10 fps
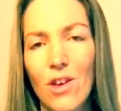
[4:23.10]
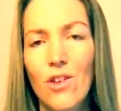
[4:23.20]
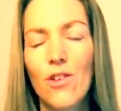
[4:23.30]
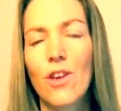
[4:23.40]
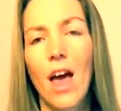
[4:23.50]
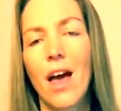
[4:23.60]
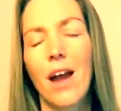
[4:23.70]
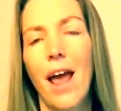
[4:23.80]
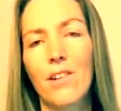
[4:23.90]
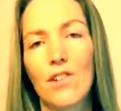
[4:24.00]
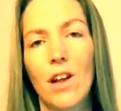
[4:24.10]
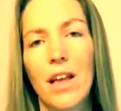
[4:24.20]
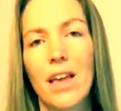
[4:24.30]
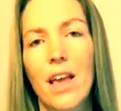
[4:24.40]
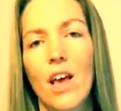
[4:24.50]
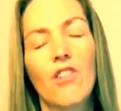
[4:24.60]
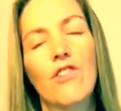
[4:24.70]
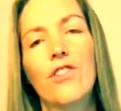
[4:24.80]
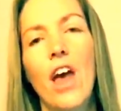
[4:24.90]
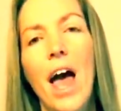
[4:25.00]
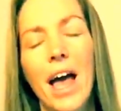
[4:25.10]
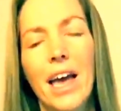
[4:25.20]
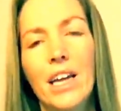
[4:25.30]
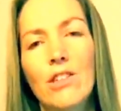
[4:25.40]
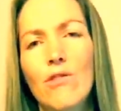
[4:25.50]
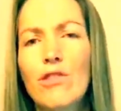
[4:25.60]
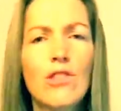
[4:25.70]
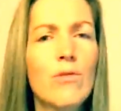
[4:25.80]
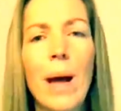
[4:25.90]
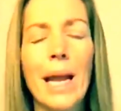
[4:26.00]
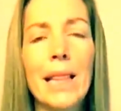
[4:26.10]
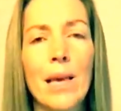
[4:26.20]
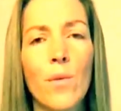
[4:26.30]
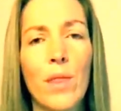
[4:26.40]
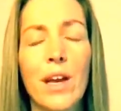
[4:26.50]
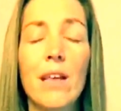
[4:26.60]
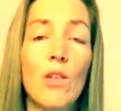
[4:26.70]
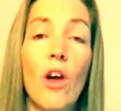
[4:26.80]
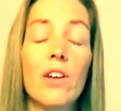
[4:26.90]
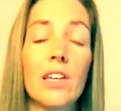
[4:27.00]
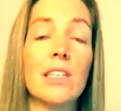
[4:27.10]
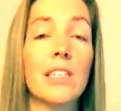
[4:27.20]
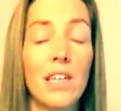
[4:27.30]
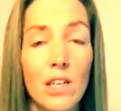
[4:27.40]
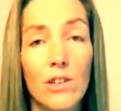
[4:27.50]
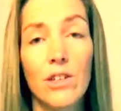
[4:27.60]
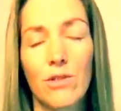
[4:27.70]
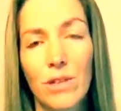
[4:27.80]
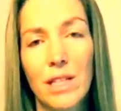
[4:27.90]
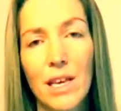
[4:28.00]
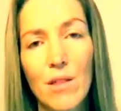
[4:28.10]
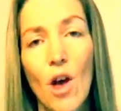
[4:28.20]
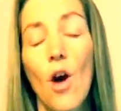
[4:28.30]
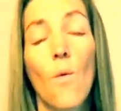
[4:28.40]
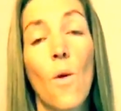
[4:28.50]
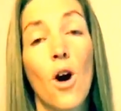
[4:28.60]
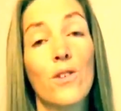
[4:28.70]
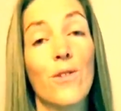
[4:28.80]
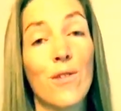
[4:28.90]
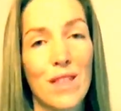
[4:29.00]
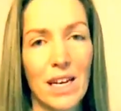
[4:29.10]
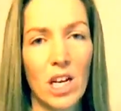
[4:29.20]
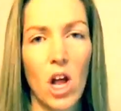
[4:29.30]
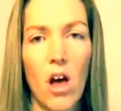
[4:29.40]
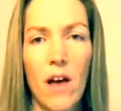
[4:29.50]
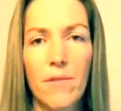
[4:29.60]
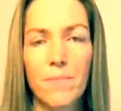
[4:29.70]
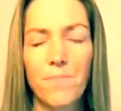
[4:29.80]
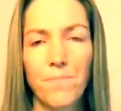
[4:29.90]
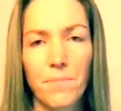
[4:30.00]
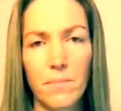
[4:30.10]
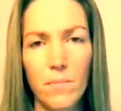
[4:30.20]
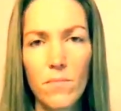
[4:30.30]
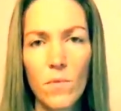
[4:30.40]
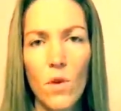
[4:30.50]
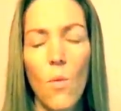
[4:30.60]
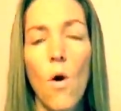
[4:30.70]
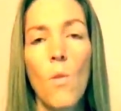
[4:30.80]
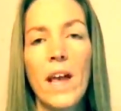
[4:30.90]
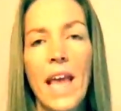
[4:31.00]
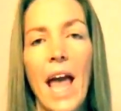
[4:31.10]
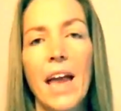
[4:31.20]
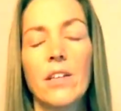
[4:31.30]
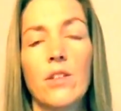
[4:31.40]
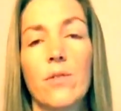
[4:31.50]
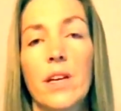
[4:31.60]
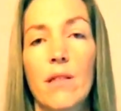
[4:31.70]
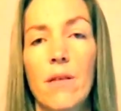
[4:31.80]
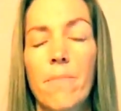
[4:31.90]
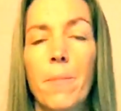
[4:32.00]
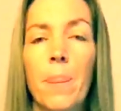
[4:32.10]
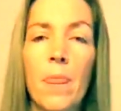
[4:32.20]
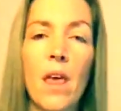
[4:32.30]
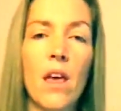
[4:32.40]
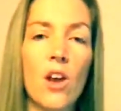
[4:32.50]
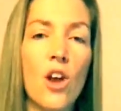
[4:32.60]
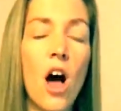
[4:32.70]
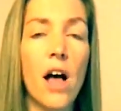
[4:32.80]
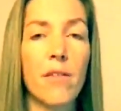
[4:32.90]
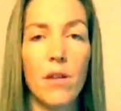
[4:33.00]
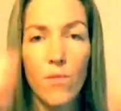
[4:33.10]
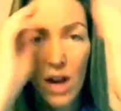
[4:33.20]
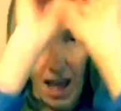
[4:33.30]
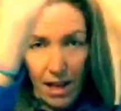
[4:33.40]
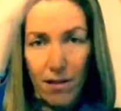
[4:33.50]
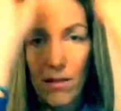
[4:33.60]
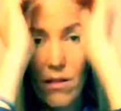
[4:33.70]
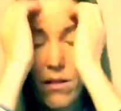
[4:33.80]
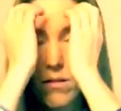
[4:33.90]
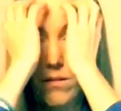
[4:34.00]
You can't actually change or do anything with it. It's going to continue to doing this while you're still alive. What we can do is nice and relaxed,